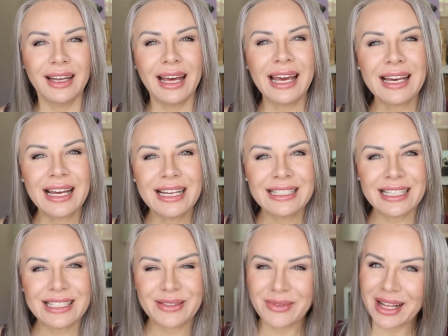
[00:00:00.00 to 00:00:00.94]
Hey guys,
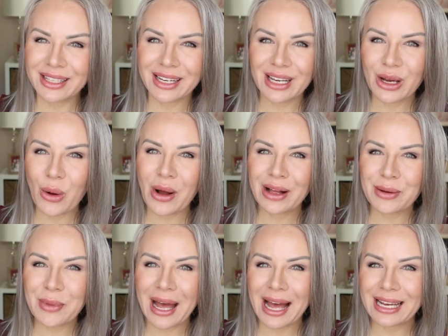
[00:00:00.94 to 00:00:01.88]
it's Melanie.
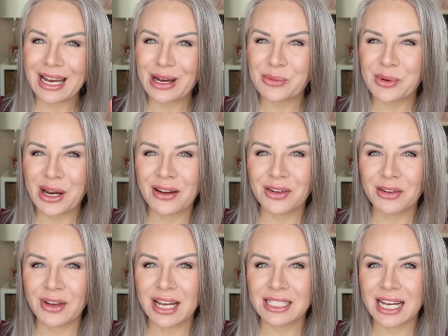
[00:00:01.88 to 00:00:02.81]
Welcome back. I hope you're having a
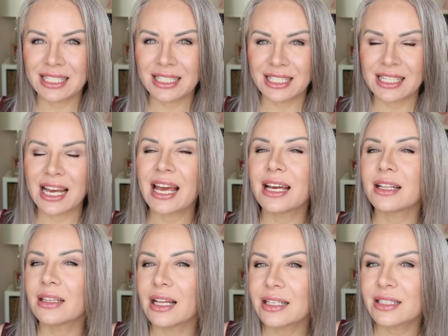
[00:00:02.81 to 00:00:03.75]
fantastic day.
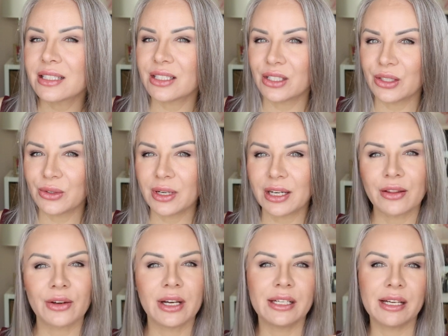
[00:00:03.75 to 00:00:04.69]
Let's do
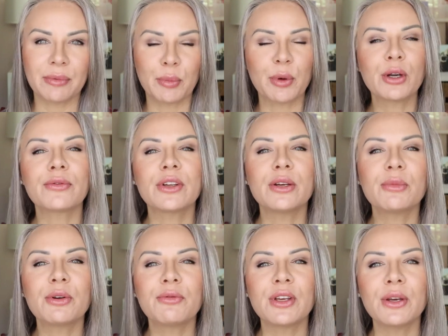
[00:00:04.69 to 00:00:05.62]
another in-depth perfume
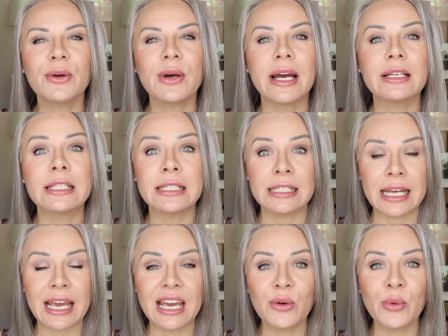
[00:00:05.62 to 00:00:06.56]
review, and
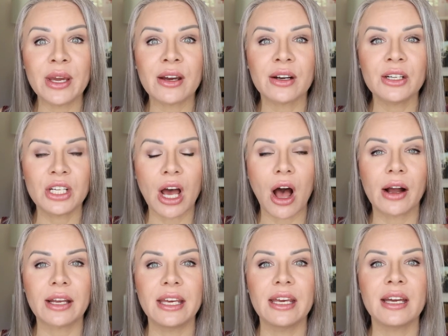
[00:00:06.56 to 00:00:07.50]
today we are
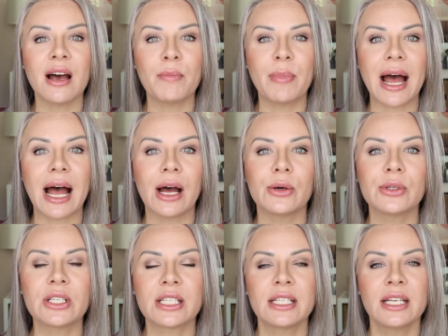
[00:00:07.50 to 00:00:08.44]
talking
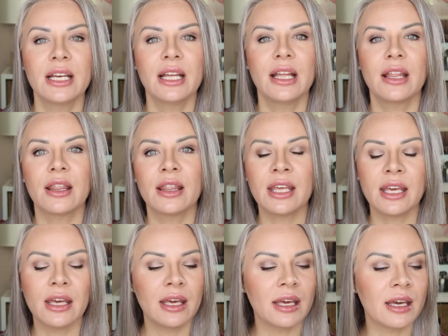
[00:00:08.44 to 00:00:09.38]
about
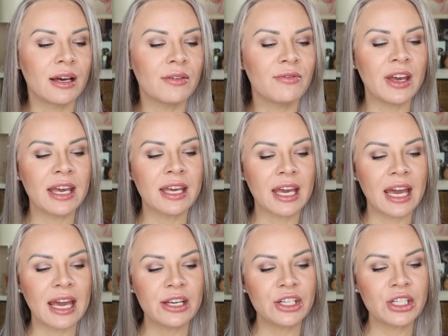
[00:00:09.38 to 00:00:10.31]
the
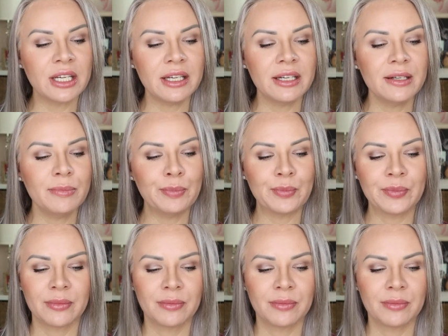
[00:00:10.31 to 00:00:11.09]
Vacation